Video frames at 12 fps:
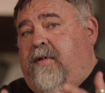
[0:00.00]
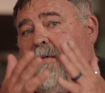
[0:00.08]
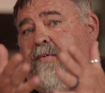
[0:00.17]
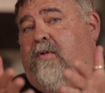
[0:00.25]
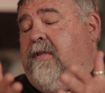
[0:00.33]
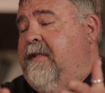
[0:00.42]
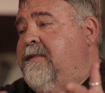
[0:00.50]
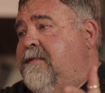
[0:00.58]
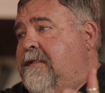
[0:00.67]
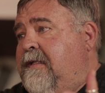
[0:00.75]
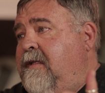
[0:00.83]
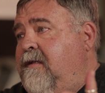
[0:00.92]
The people
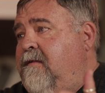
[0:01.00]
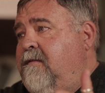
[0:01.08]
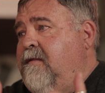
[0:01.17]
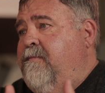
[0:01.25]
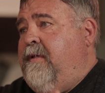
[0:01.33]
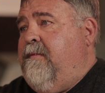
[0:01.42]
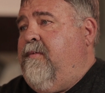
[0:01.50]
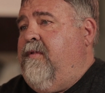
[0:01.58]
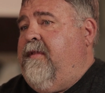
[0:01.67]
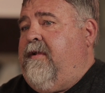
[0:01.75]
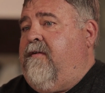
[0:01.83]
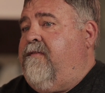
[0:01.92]
listening, the
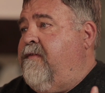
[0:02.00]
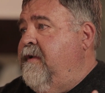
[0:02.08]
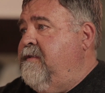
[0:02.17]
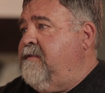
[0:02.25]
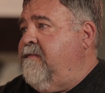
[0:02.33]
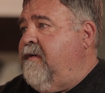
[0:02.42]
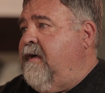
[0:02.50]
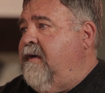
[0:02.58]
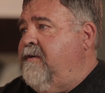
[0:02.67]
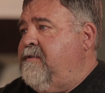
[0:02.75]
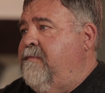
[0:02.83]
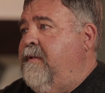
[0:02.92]
people that are friends of
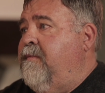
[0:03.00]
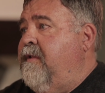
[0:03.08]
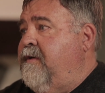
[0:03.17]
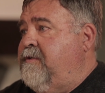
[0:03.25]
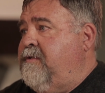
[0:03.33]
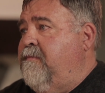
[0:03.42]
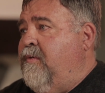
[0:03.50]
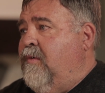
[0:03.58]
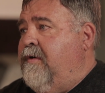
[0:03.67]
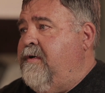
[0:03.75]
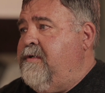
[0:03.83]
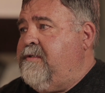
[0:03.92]
ours, the people that are
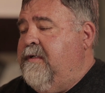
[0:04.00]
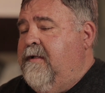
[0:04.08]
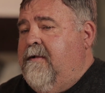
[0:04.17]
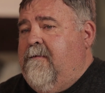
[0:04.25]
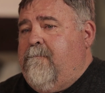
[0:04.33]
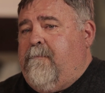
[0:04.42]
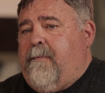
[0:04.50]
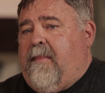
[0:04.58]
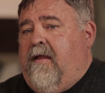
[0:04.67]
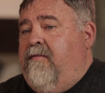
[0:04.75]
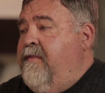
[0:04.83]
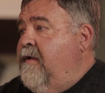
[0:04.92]
supporters,
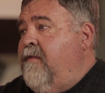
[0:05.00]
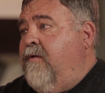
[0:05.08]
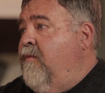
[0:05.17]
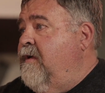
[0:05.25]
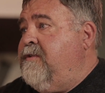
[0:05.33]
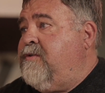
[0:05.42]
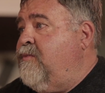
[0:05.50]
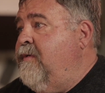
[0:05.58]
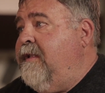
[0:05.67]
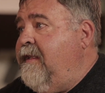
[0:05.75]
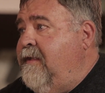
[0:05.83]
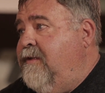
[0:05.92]
they're the ones
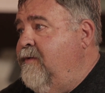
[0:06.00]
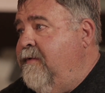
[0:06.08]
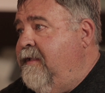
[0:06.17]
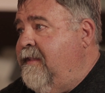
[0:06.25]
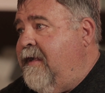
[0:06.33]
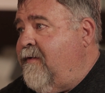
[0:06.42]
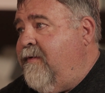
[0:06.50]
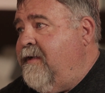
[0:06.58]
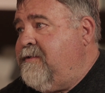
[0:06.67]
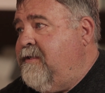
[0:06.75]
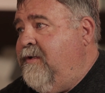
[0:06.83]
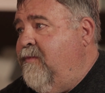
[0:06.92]
really doing that
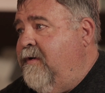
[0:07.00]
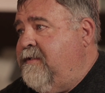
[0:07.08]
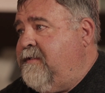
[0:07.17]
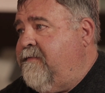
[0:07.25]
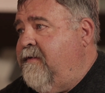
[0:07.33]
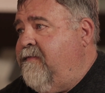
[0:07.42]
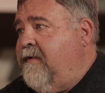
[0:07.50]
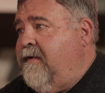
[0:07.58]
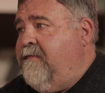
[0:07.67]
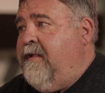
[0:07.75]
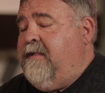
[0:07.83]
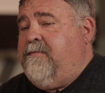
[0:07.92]
rescue once every
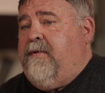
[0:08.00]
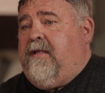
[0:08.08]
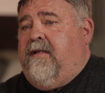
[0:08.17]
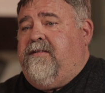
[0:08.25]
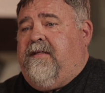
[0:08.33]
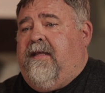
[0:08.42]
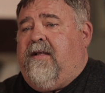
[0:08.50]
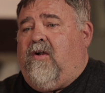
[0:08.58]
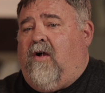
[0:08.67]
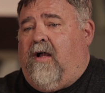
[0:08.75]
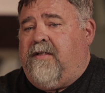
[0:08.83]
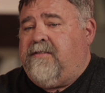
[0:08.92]
5 days, because it
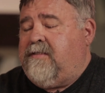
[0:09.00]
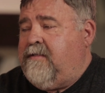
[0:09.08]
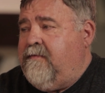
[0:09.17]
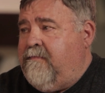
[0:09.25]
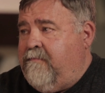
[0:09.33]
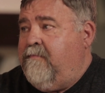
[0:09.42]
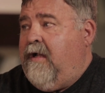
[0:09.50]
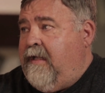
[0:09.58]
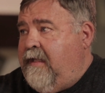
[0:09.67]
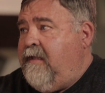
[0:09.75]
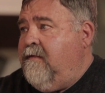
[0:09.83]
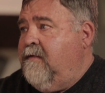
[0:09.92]
costs
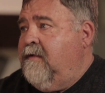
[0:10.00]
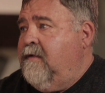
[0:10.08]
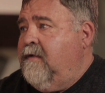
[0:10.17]
money